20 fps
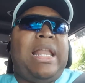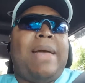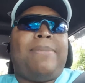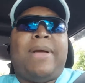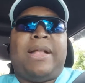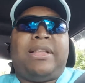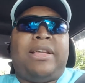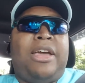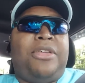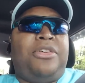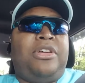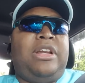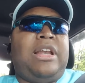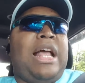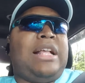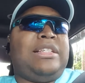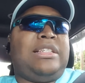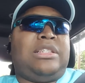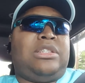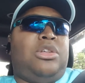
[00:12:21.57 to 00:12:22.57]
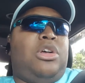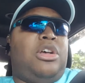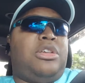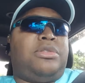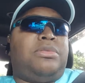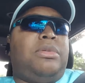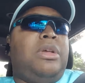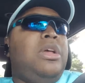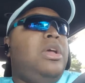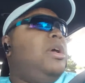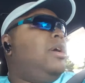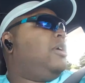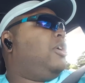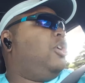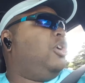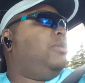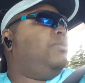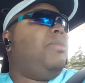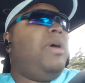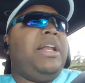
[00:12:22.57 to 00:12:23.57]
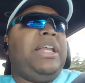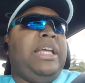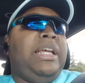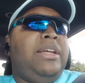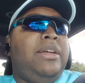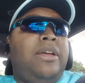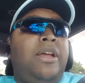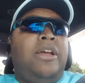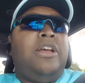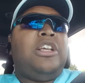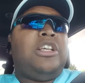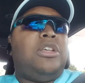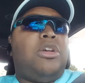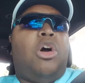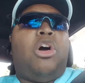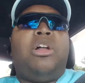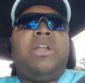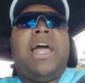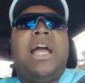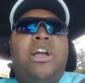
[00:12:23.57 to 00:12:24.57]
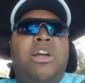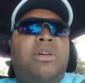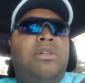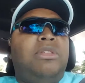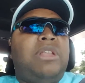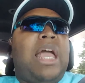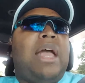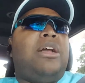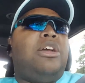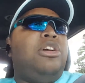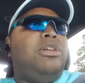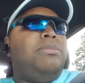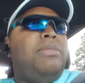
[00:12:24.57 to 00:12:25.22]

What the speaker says: There's no putting that back together, and I just lost good money.